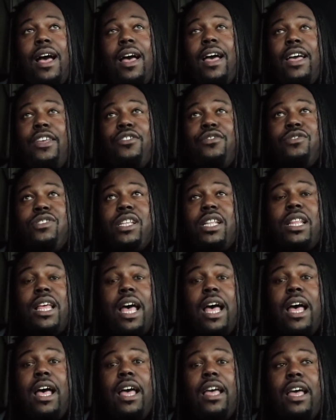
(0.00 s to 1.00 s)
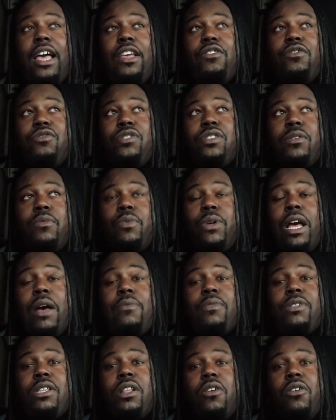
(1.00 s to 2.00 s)
I used to, when I
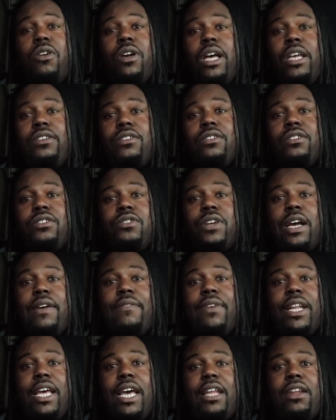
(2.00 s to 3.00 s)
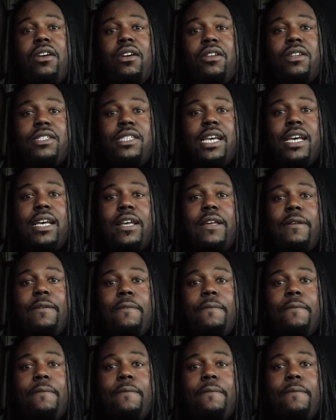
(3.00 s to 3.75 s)
was local, I used to drive at night all the time,